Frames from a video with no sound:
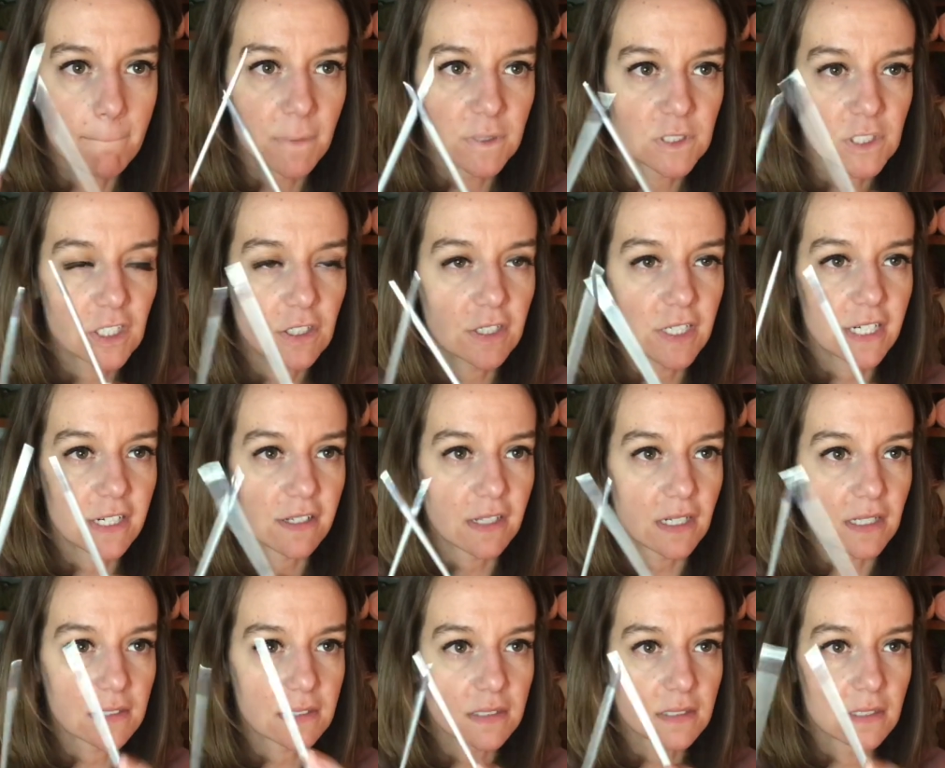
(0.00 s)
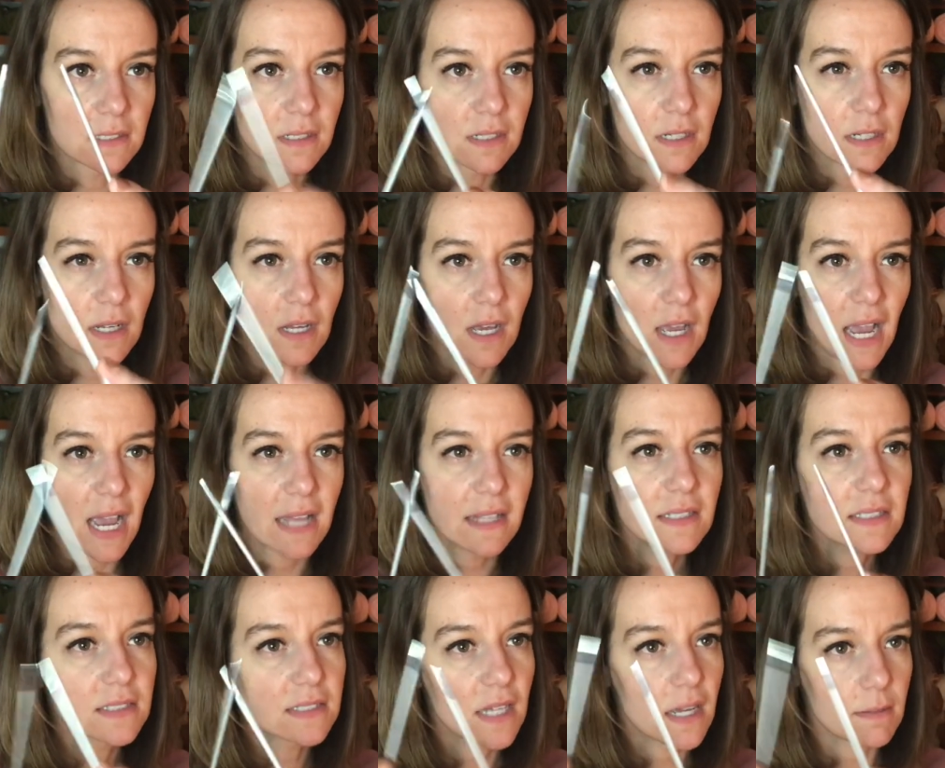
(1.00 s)
So you hear this,
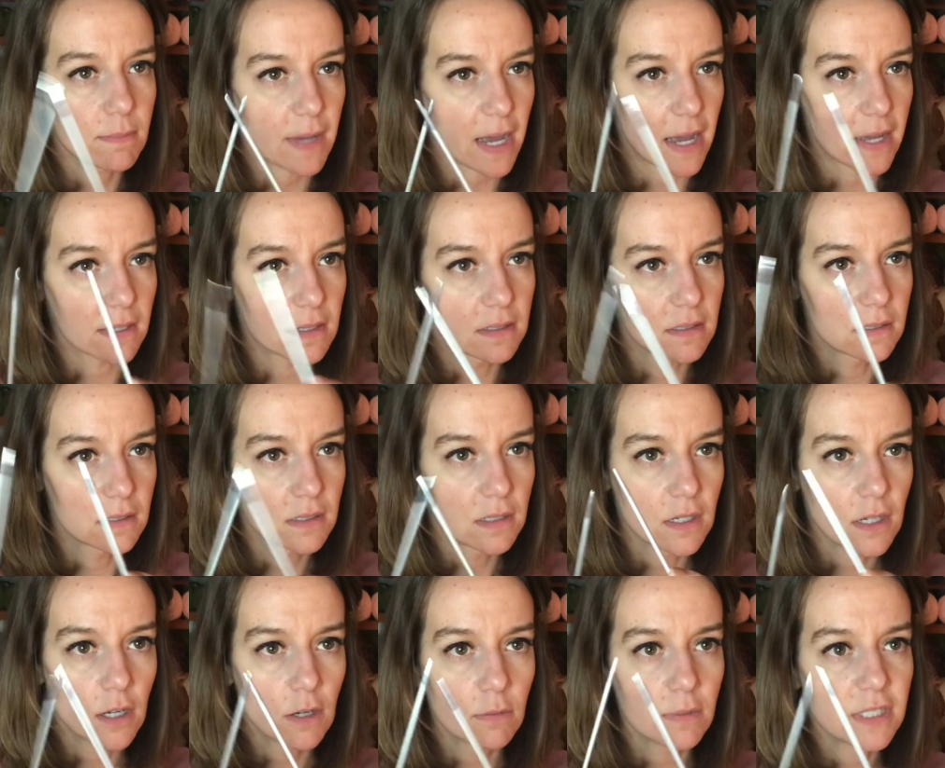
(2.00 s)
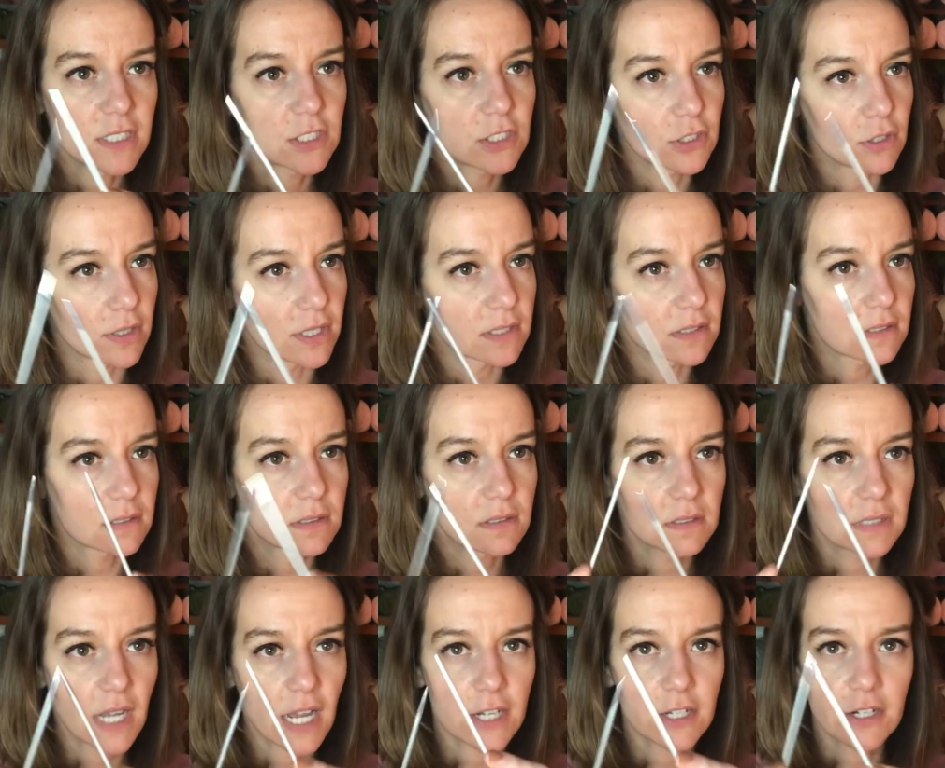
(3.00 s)
and it's not bad when it's yours,
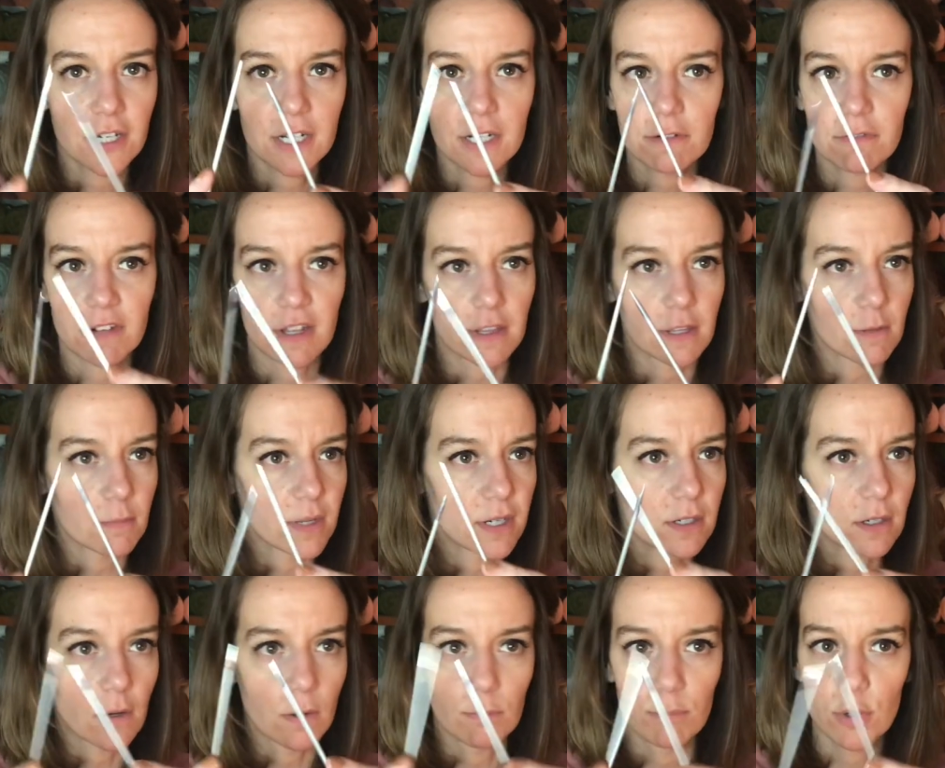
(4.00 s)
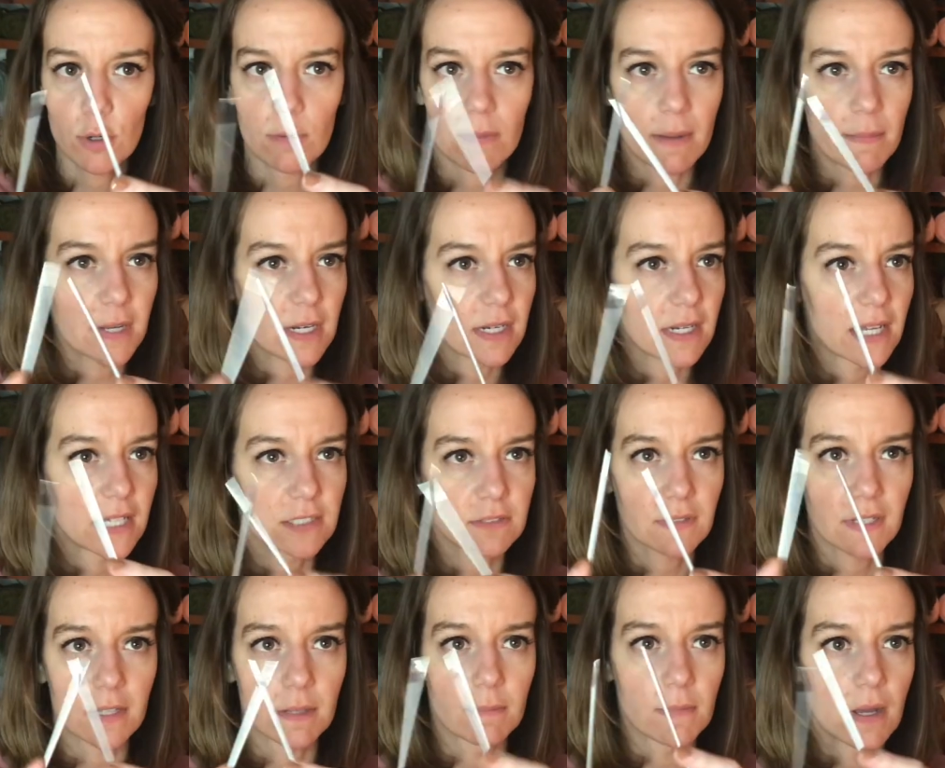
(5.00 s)
and you're in a rhythm, and you go, boom, I'm in a nice
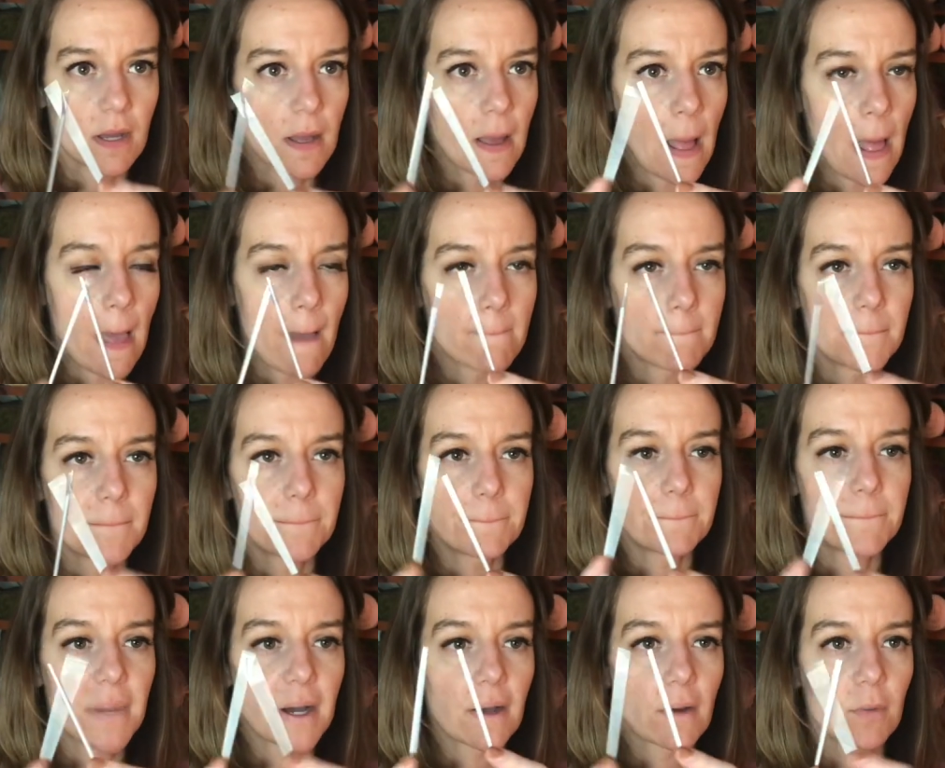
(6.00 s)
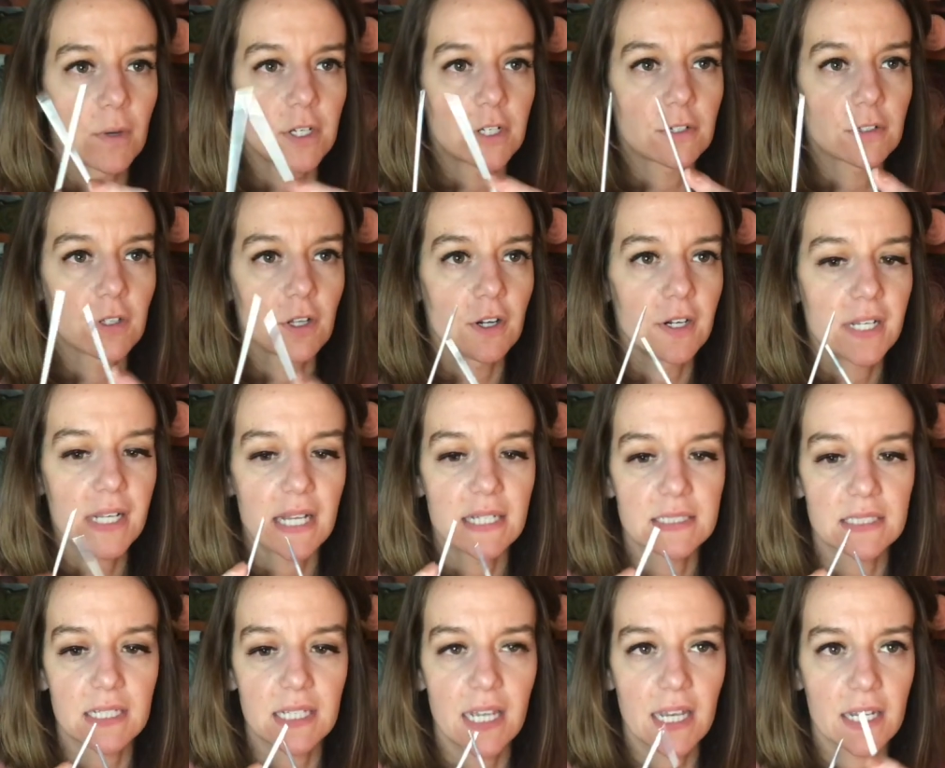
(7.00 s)
rhythm. But when you're learning
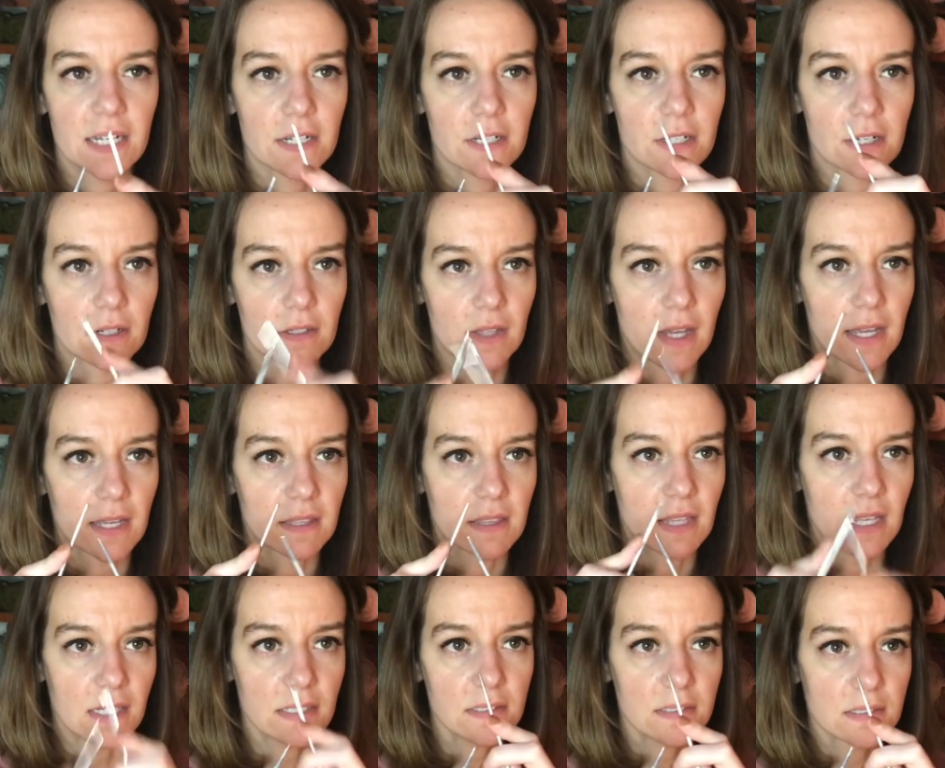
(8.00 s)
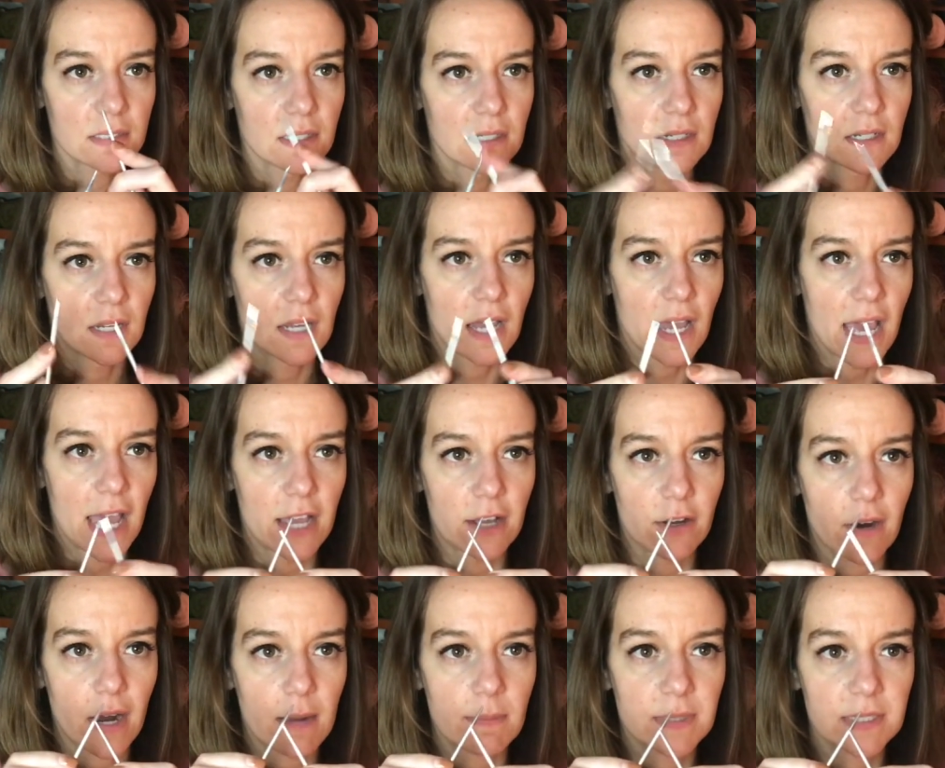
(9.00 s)
as a kid and you're like this, and
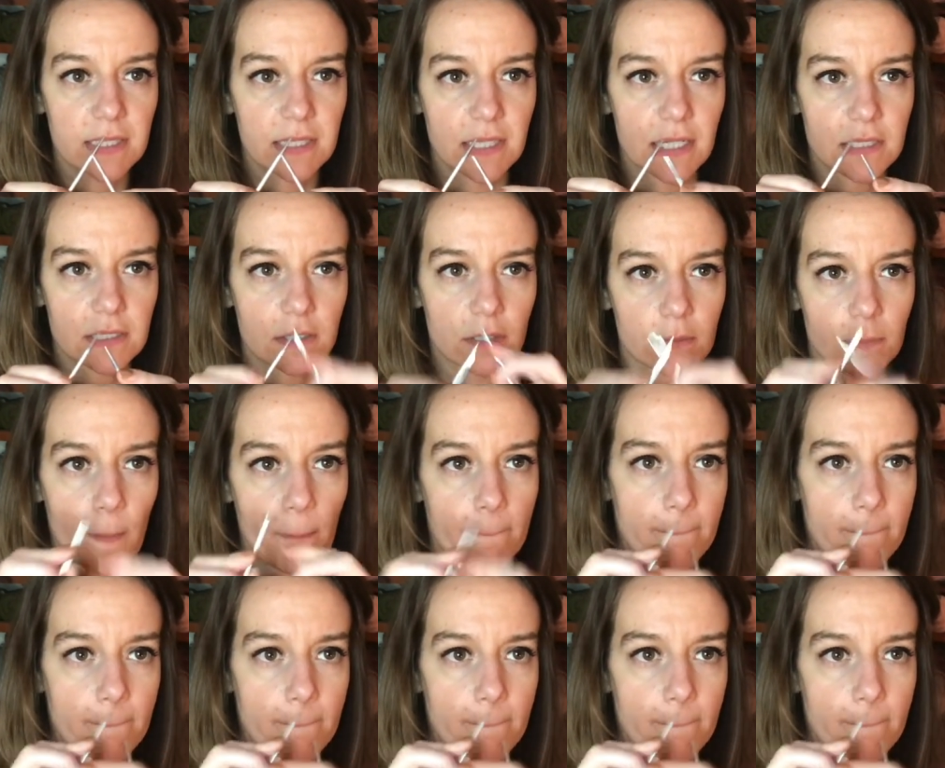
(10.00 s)
grandma's sitting next to you,